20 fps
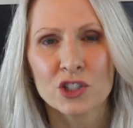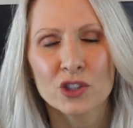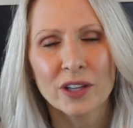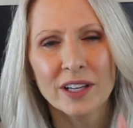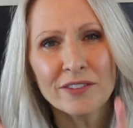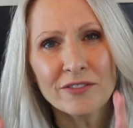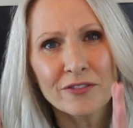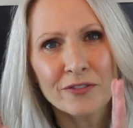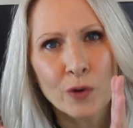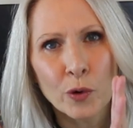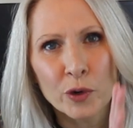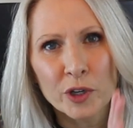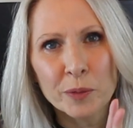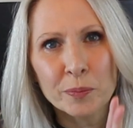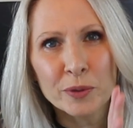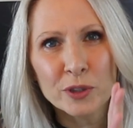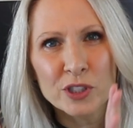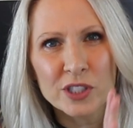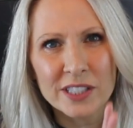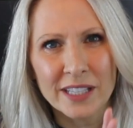So that
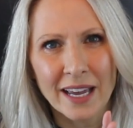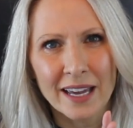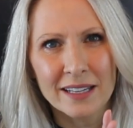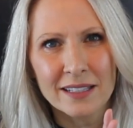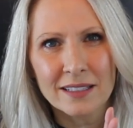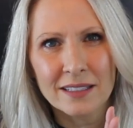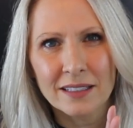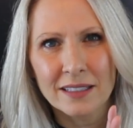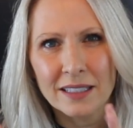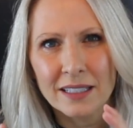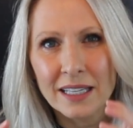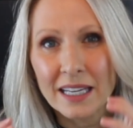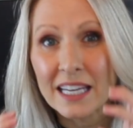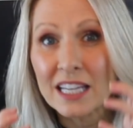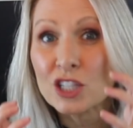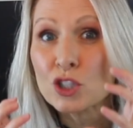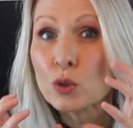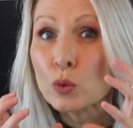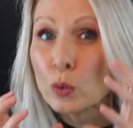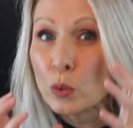40%
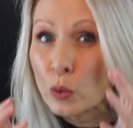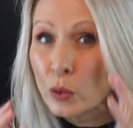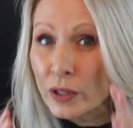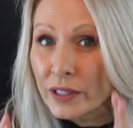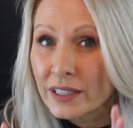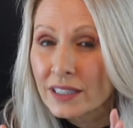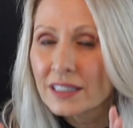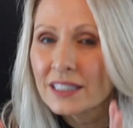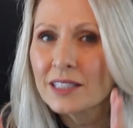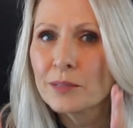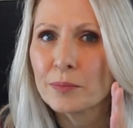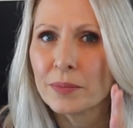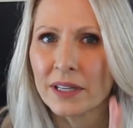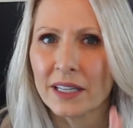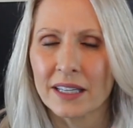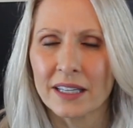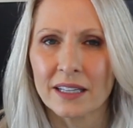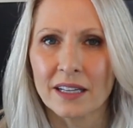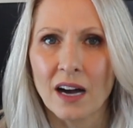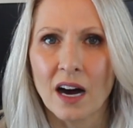is really
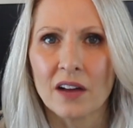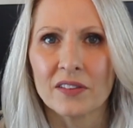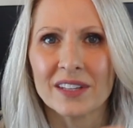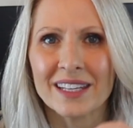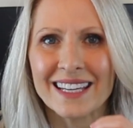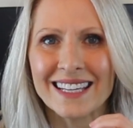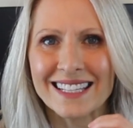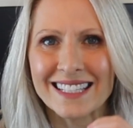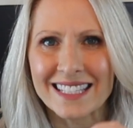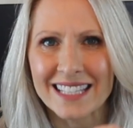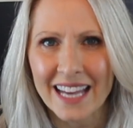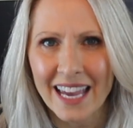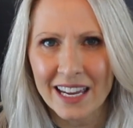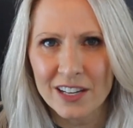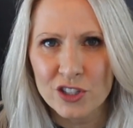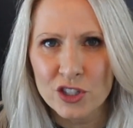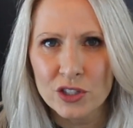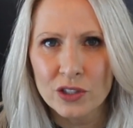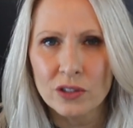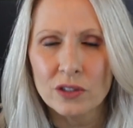big on the
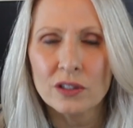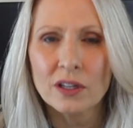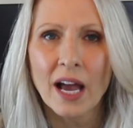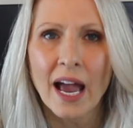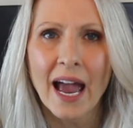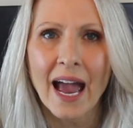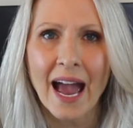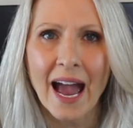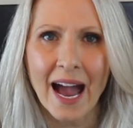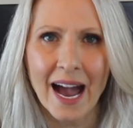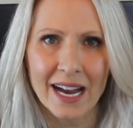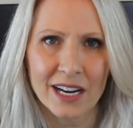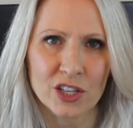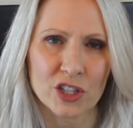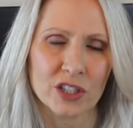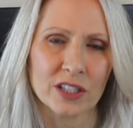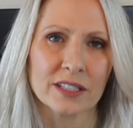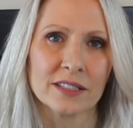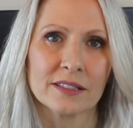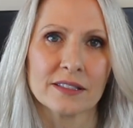intentional
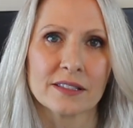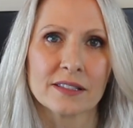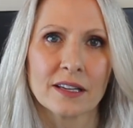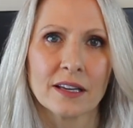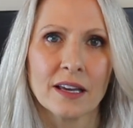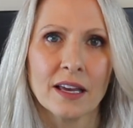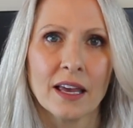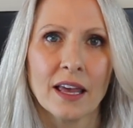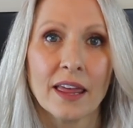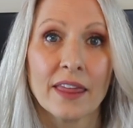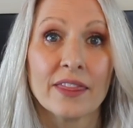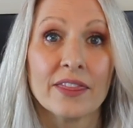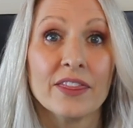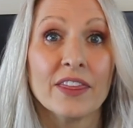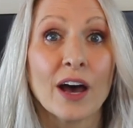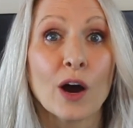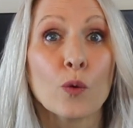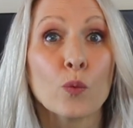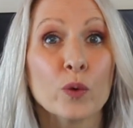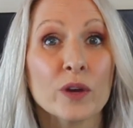actions
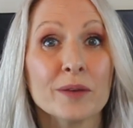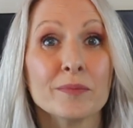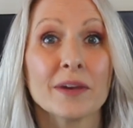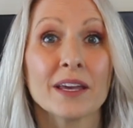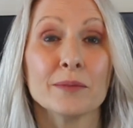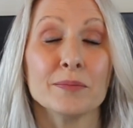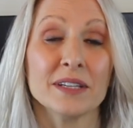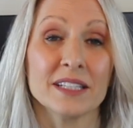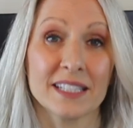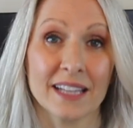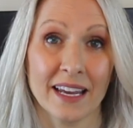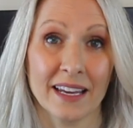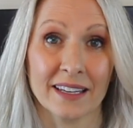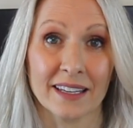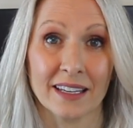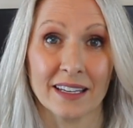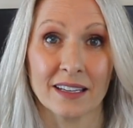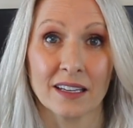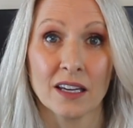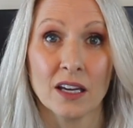that we may be
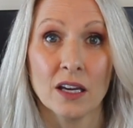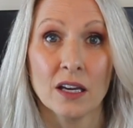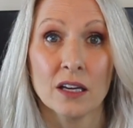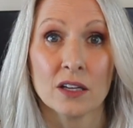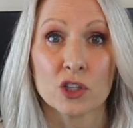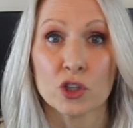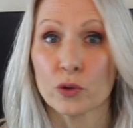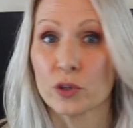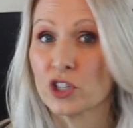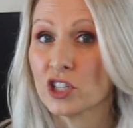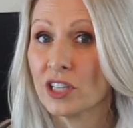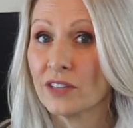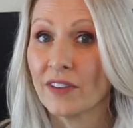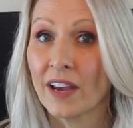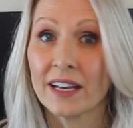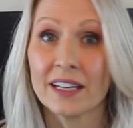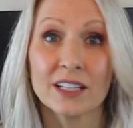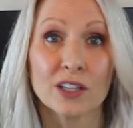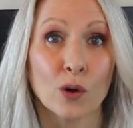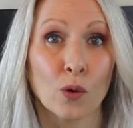taking to achieve
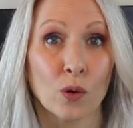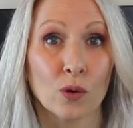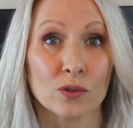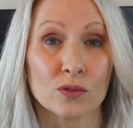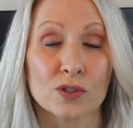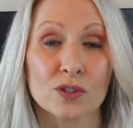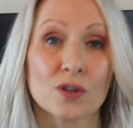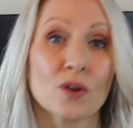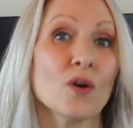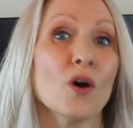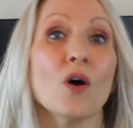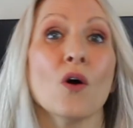any goals,